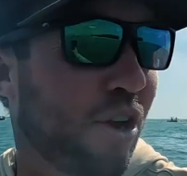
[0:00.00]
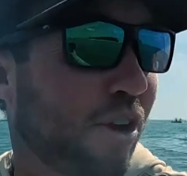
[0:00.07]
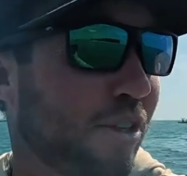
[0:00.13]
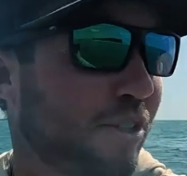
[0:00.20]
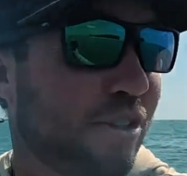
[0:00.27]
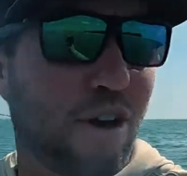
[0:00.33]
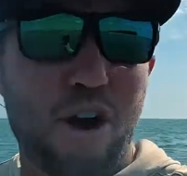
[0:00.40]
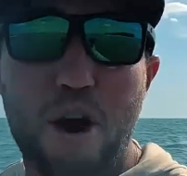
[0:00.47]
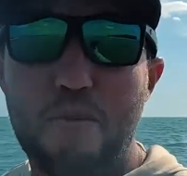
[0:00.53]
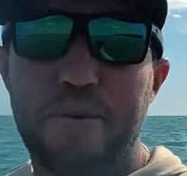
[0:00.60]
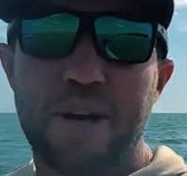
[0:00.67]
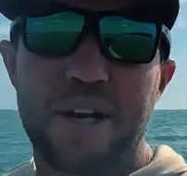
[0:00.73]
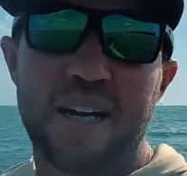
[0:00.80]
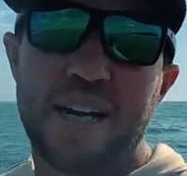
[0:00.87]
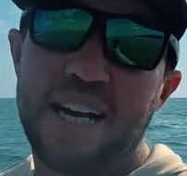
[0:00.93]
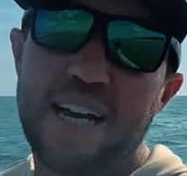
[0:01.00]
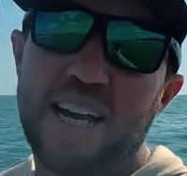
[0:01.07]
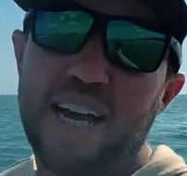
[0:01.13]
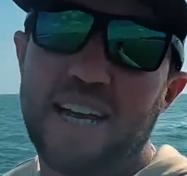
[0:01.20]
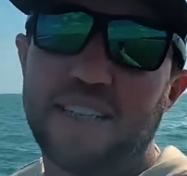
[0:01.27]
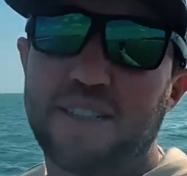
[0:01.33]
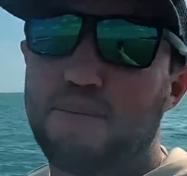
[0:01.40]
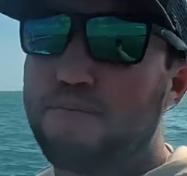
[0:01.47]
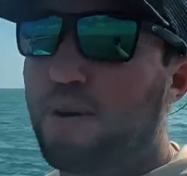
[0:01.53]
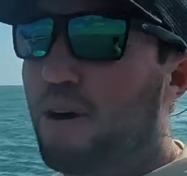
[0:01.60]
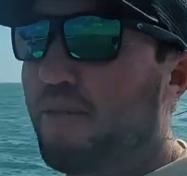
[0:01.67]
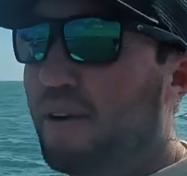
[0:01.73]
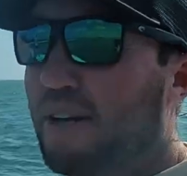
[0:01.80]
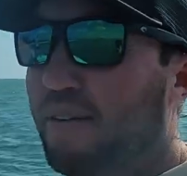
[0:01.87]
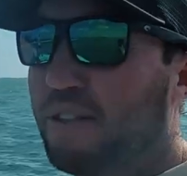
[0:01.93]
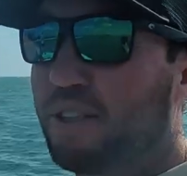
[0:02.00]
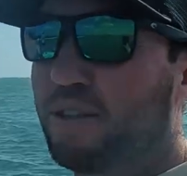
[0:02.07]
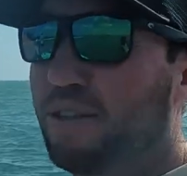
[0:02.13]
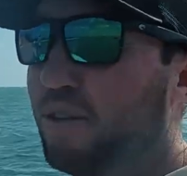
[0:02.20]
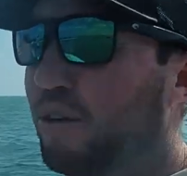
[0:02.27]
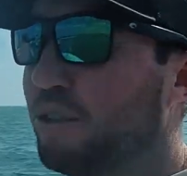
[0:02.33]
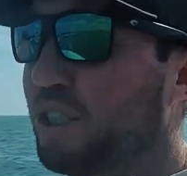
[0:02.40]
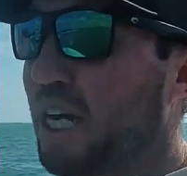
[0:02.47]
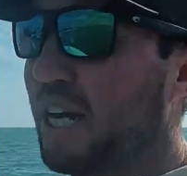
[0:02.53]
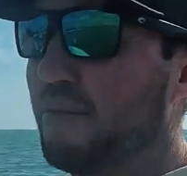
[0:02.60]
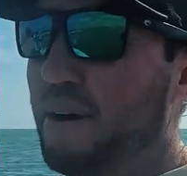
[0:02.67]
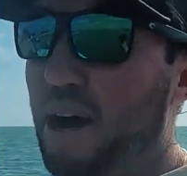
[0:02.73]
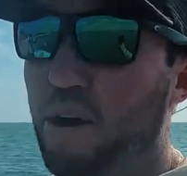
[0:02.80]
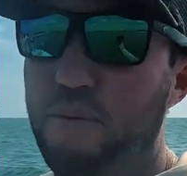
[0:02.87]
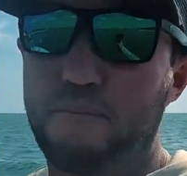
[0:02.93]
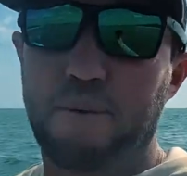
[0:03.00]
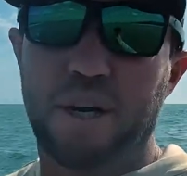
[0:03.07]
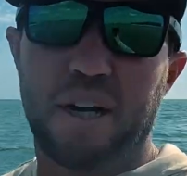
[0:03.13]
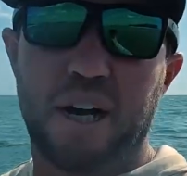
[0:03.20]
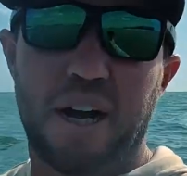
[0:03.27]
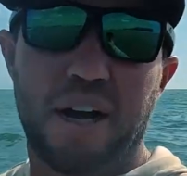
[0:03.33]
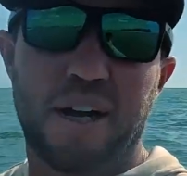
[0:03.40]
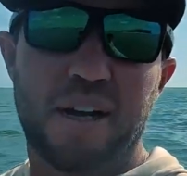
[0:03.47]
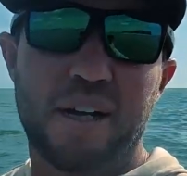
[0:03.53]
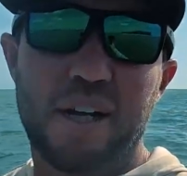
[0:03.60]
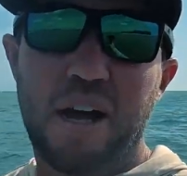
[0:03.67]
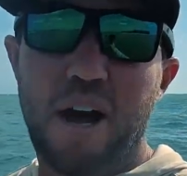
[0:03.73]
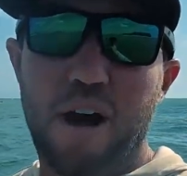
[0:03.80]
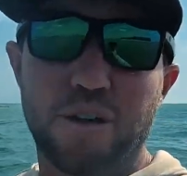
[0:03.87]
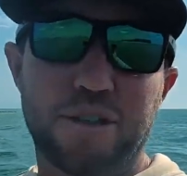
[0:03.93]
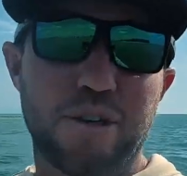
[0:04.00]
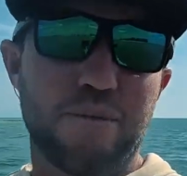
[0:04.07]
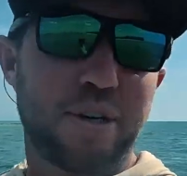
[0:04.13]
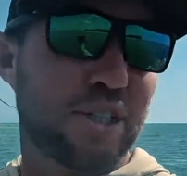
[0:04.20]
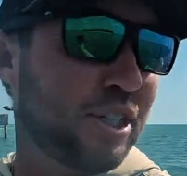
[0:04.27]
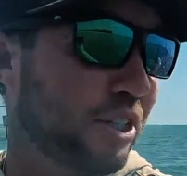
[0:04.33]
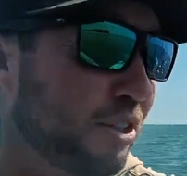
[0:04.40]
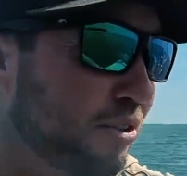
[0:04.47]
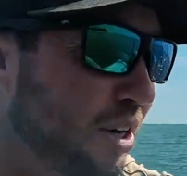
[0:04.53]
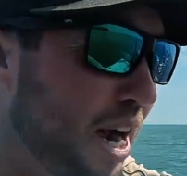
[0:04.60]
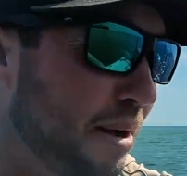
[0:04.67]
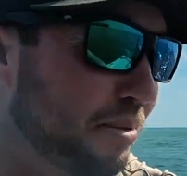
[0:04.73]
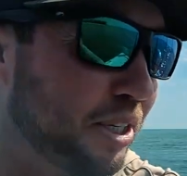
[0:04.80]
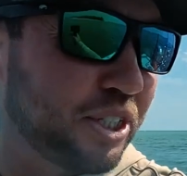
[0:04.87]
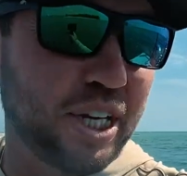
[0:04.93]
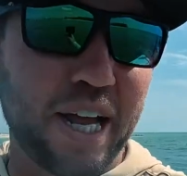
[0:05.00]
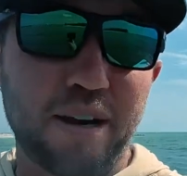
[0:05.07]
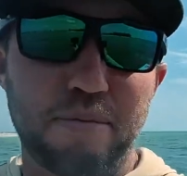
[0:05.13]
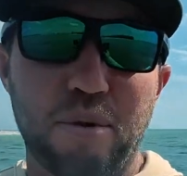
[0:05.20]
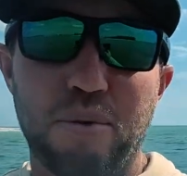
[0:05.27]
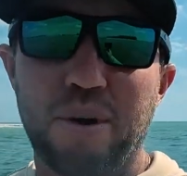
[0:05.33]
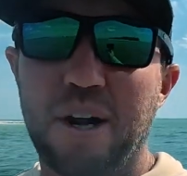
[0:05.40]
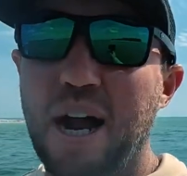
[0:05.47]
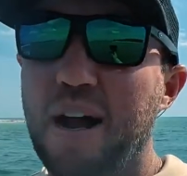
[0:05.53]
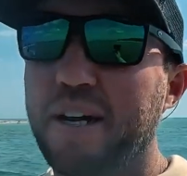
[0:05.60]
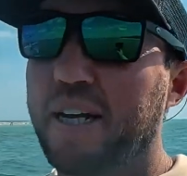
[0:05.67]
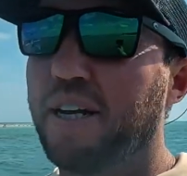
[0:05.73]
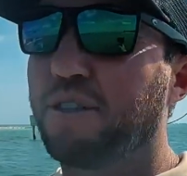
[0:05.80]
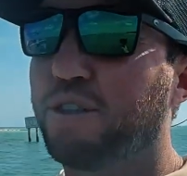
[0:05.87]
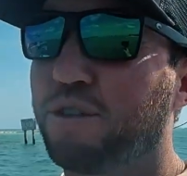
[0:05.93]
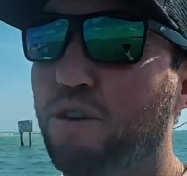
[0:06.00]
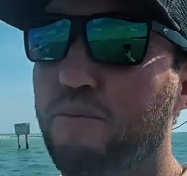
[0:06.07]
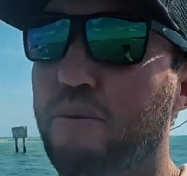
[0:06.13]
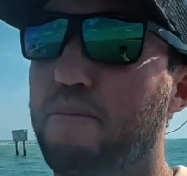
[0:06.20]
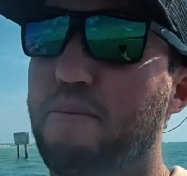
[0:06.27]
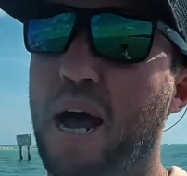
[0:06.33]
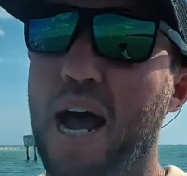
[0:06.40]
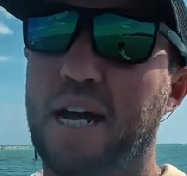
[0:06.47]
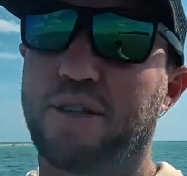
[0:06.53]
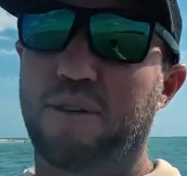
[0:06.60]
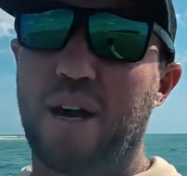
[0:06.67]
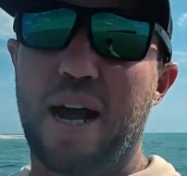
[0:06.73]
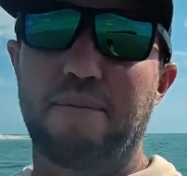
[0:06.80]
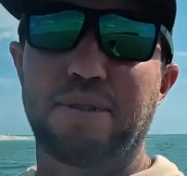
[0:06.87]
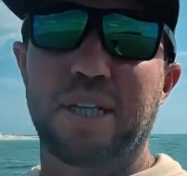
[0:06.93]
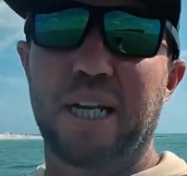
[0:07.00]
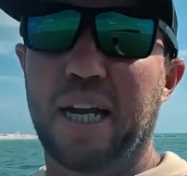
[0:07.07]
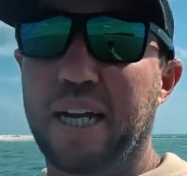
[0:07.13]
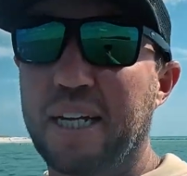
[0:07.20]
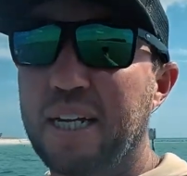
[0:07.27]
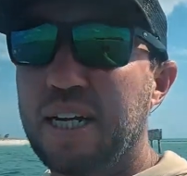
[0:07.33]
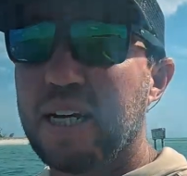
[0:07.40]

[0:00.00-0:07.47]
on tarpon and some permit coming soon, go check them out. But also make sure you subscribe to the channel. But we're out here scooping past crabs today